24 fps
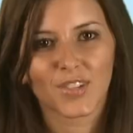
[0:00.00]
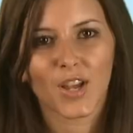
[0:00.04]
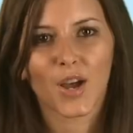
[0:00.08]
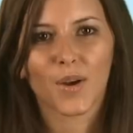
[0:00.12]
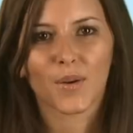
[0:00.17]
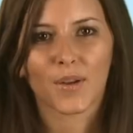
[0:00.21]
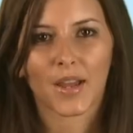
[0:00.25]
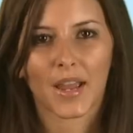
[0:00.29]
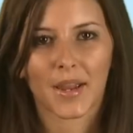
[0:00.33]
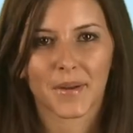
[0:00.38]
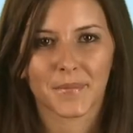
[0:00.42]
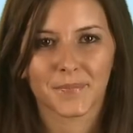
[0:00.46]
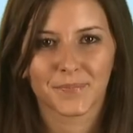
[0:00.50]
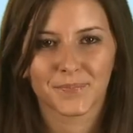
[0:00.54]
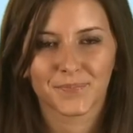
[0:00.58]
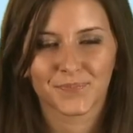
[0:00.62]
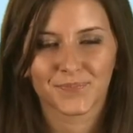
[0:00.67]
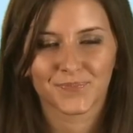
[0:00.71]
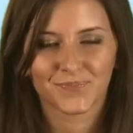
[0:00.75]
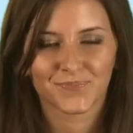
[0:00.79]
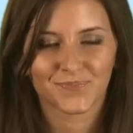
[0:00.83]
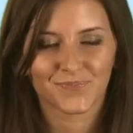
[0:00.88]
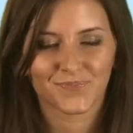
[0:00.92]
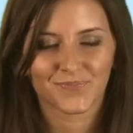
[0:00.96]
Okay,
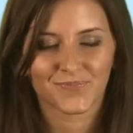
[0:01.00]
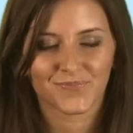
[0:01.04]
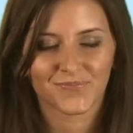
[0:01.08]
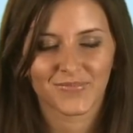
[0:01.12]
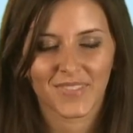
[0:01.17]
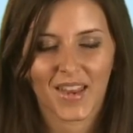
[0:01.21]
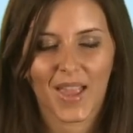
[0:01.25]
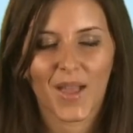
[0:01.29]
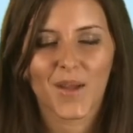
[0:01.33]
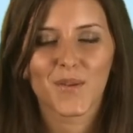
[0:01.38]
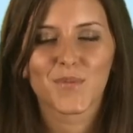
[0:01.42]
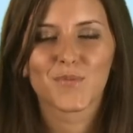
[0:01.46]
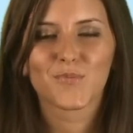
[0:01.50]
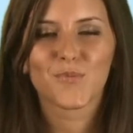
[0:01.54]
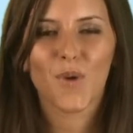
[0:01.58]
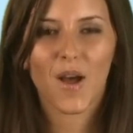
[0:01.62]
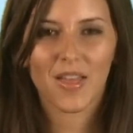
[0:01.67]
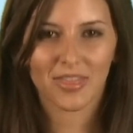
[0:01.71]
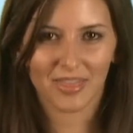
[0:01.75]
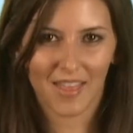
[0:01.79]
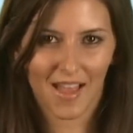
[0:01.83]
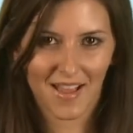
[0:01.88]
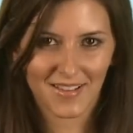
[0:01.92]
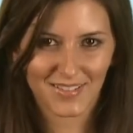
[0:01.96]

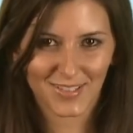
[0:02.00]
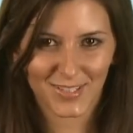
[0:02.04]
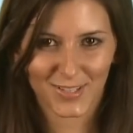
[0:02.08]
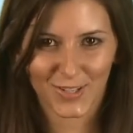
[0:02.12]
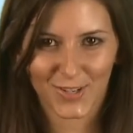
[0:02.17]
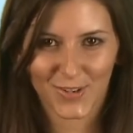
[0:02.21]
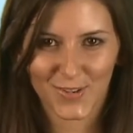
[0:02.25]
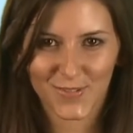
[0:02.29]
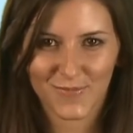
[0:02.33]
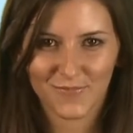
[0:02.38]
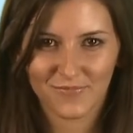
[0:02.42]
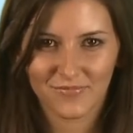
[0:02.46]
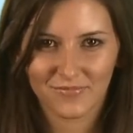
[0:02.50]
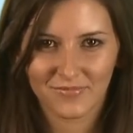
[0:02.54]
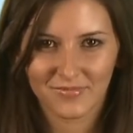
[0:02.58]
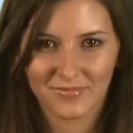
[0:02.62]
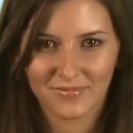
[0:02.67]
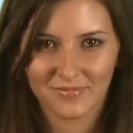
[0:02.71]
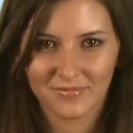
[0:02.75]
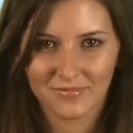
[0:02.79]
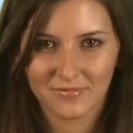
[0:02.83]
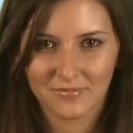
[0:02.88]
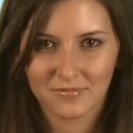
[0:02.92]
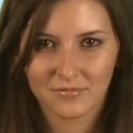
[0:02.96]
one last clue.
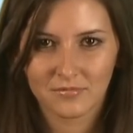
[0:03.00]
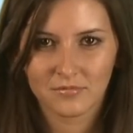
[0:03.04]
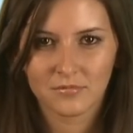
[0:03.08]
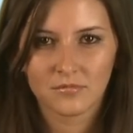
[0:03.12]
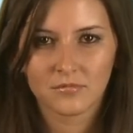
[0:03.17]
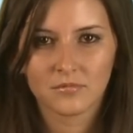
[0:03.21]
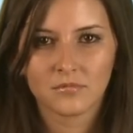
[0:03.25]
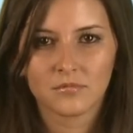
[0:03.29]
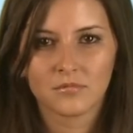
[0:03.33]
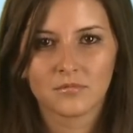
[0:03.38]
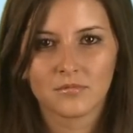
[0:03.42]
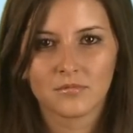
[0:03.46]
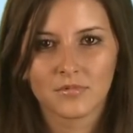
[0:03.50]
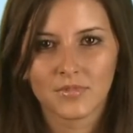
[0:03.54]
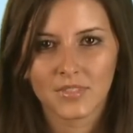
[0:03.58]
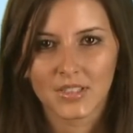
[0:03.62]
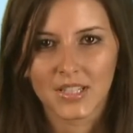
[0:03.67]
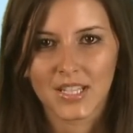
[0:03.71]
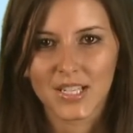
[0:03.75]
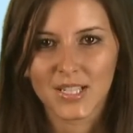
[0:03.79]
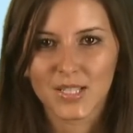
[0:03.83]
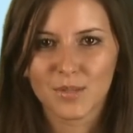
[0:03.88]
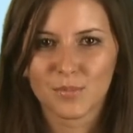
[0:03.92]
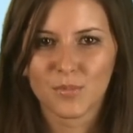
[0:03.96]

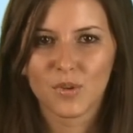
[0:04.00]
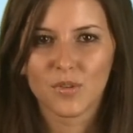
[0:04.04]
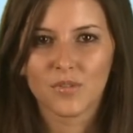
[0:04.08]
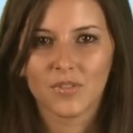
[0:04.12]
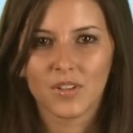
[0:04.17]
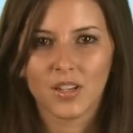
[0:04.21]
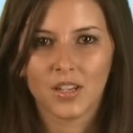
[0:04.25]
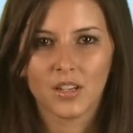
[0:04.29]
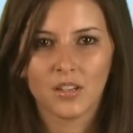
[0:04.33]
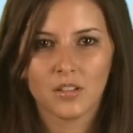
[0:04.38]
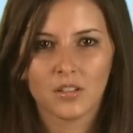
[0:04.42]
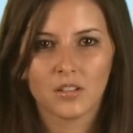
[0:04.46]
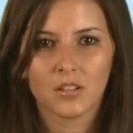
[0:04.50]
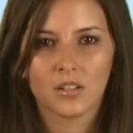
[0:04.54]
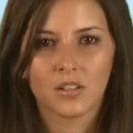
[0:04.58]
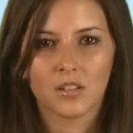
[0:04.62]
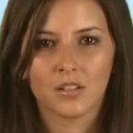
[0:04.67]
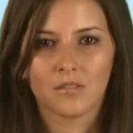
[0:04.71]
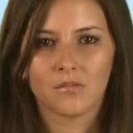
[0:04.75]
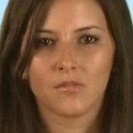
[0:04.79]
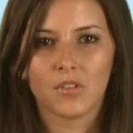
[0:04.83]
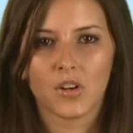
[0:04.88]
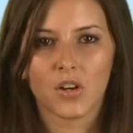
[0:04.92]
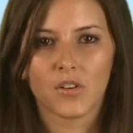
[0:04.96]
This movie
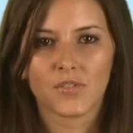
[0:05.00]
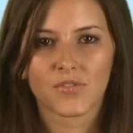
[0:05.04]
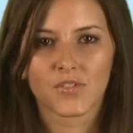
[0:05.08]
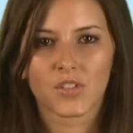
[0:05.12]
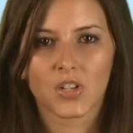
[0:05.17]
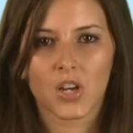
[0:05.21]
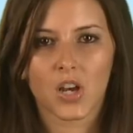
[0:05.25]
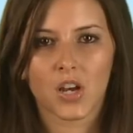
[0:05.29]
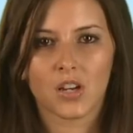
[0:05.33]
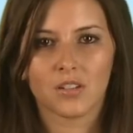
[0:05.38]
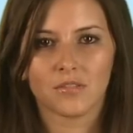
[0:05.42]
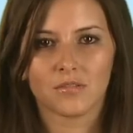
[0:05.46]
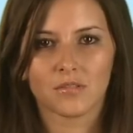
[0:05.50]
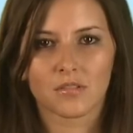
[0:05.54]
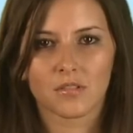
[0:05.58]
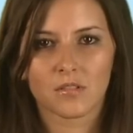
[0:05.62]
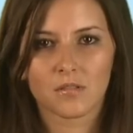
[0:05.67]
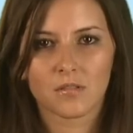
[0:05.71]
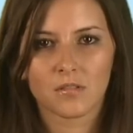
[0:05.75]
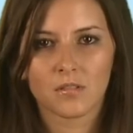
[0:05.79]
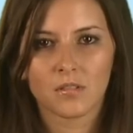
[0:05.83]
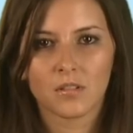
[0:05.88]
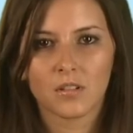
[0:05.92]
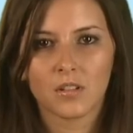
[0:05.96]
involves
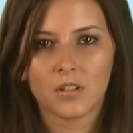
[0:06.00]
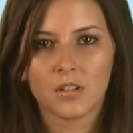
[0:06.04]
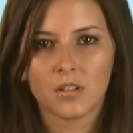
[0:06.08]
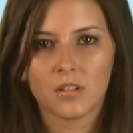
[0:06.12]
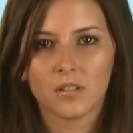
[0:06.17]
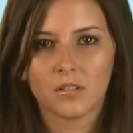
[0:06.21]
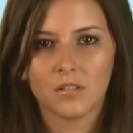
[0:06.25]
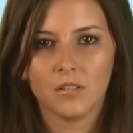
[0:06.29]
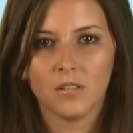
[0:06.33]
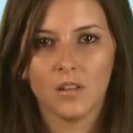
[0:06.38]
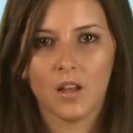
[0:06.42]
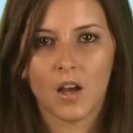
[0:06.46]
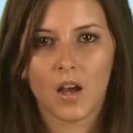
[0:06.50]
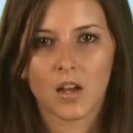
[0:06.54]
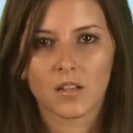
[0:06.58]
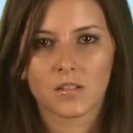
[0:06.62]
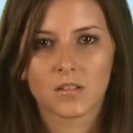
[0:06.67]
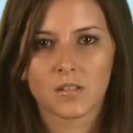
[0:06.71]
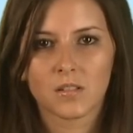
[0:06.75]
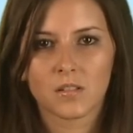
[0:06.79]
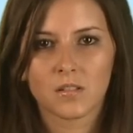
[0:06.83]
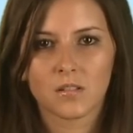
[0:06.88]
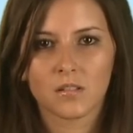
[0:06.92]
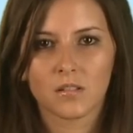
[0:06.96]
guns.
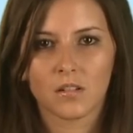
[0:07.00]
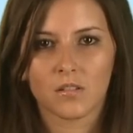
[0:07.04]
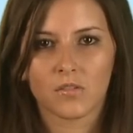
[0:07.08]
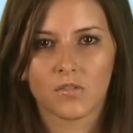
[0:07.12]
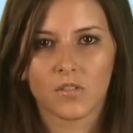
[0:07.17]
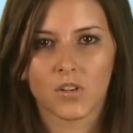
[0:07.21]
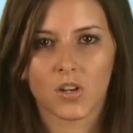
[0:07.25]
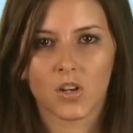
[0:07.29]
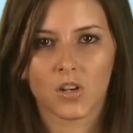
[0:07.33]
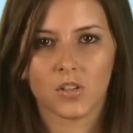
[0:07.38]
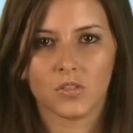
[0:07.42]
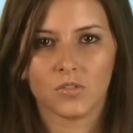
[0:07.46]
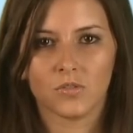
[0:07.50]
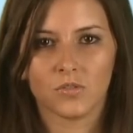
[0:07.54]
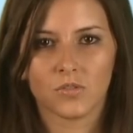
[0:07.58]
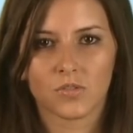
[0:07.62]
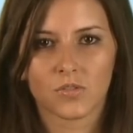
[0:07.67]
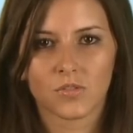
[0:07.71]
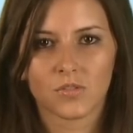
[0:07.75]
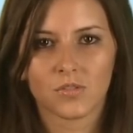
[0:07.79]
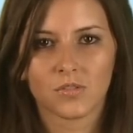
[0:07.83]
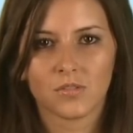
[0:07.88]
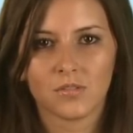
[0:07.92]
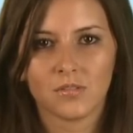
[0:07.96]
Lots of
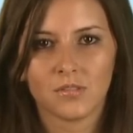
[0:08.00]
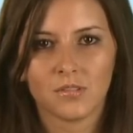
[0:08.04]
guns.